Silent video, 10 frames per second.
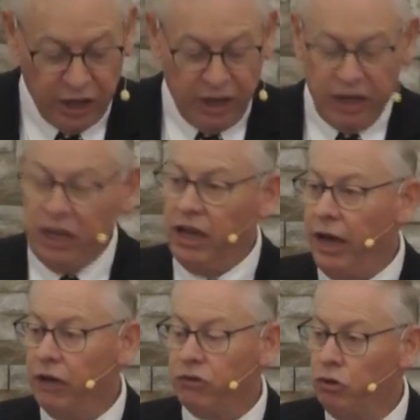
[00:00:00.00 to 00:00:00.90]
He
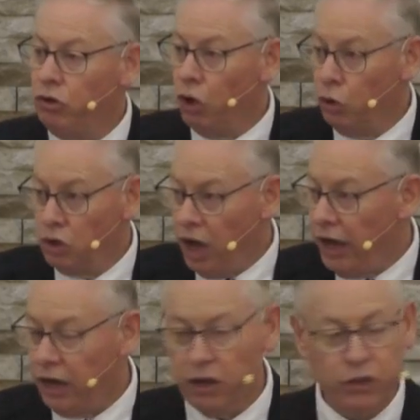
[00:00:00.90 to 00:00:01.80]
has no
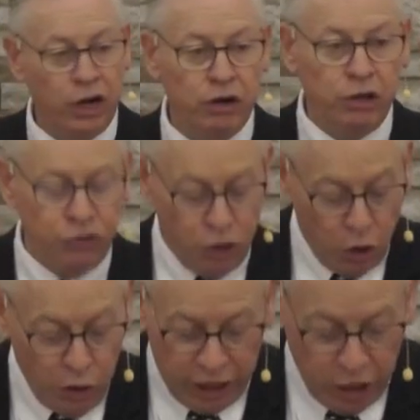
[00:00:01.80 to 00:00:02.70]
like. There is
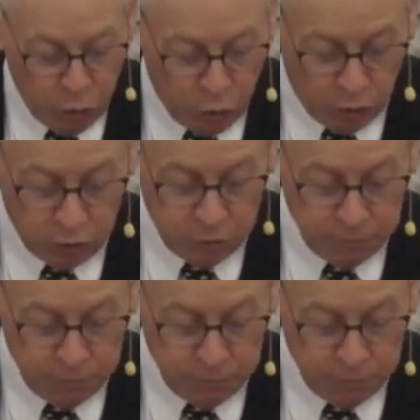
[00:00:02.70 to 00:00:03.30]
no equal.